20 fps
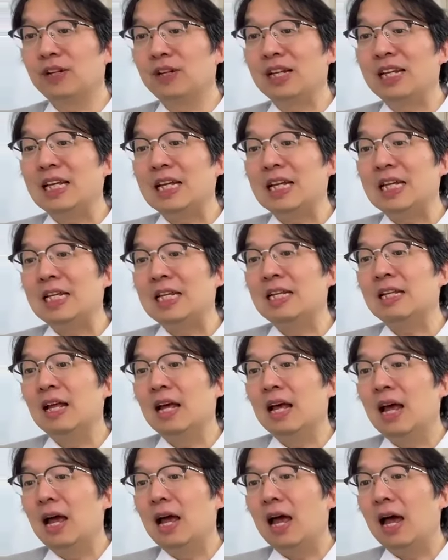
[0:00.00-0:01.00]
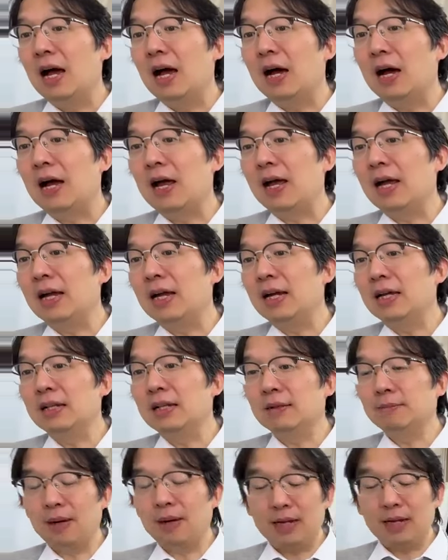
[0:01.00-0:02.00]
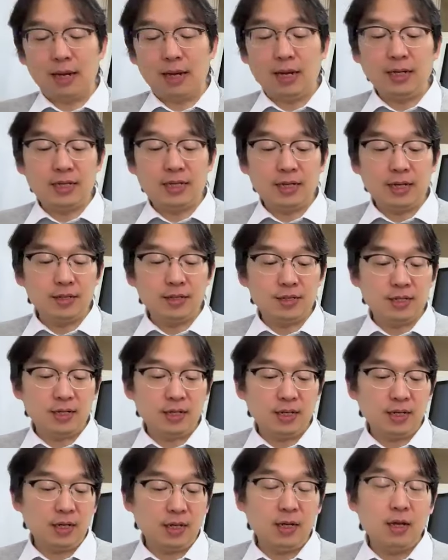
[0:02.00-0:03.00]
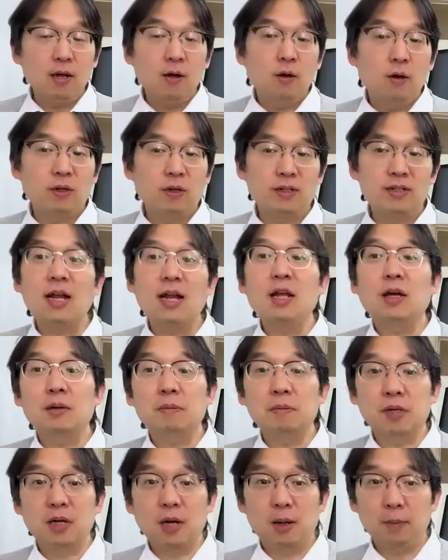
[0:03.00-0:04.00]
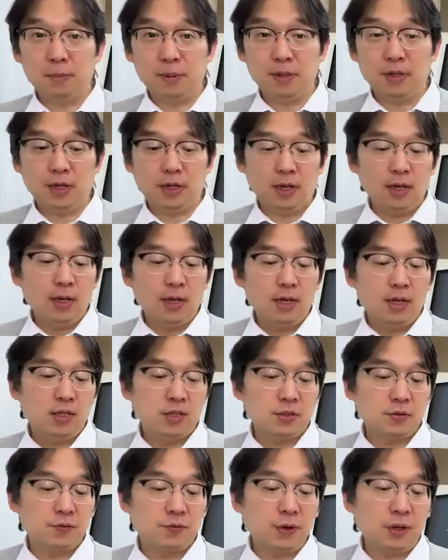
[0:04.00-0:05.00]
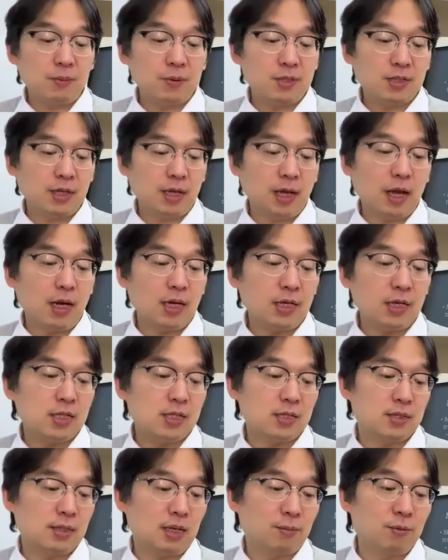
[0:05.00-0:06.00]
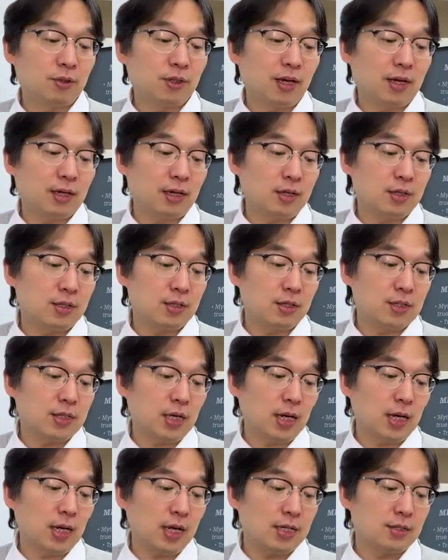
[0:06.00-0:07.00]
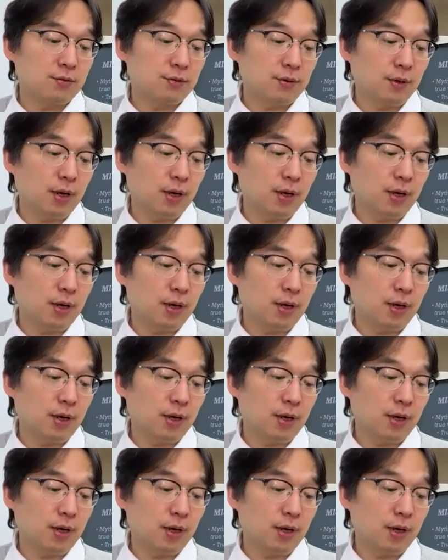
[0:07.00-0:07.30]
Lin and by AT&T or telecom company is a famous case Damodaran suggests,